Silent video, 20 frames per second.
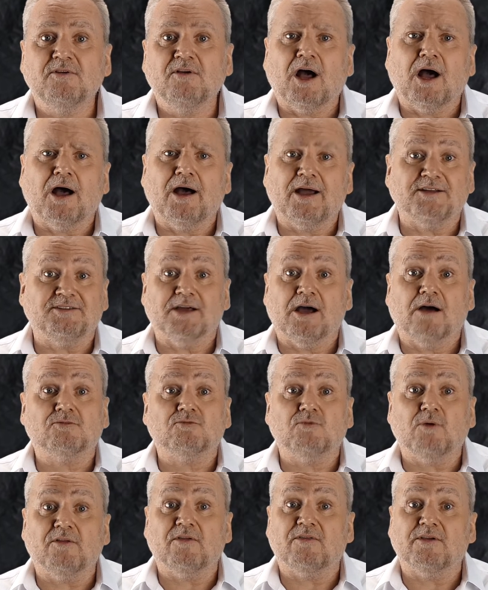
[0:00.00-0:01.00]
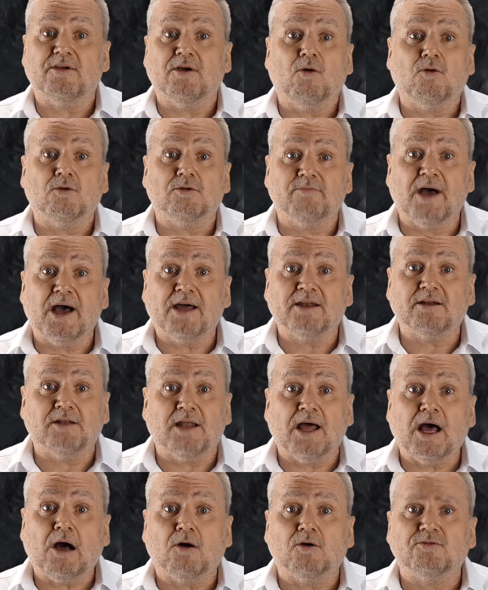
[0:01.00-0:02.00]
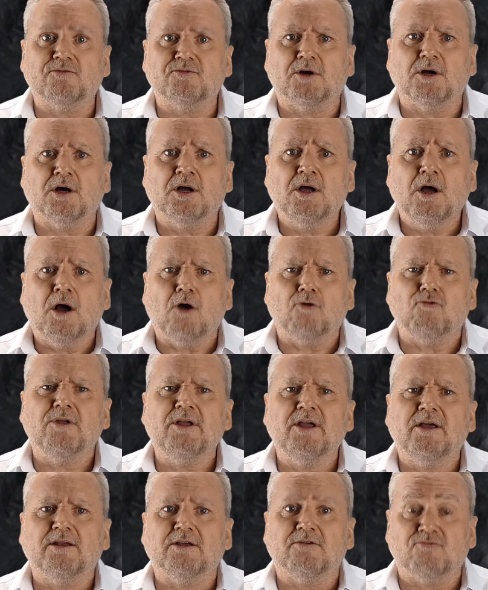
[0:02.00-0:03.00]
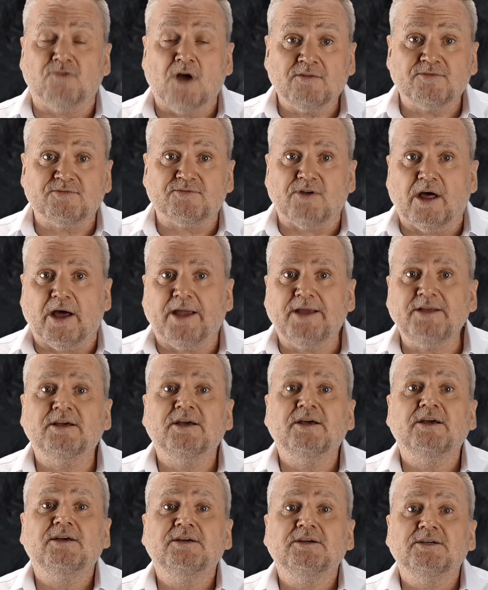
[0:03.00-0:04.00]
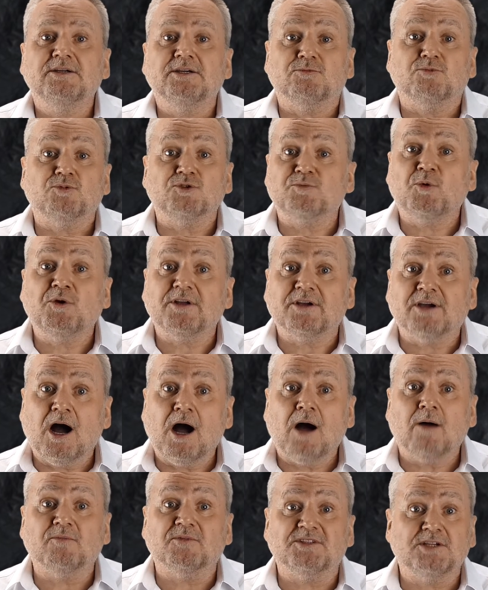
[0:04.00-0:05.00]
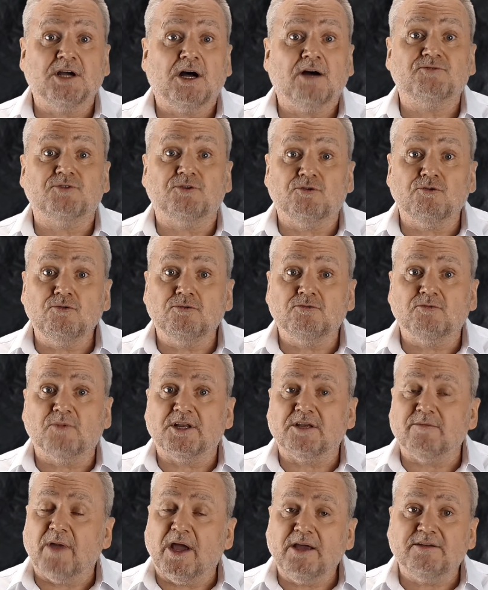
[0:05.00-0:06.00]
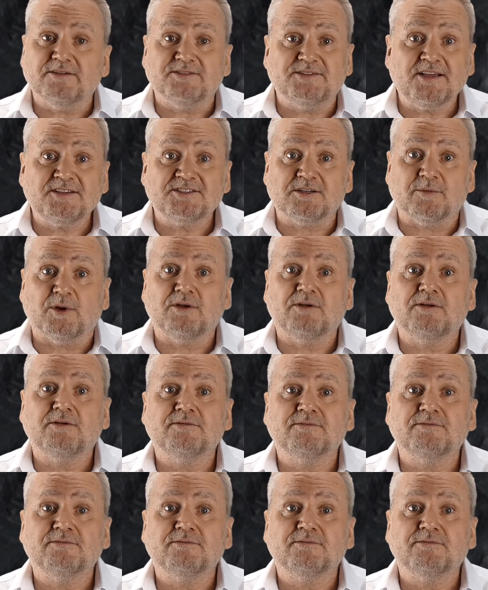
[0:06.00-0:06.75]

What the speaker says: "I doubt whether the old man allowed for a really rough night. It was pretty calm this afternoon when he made his estimate."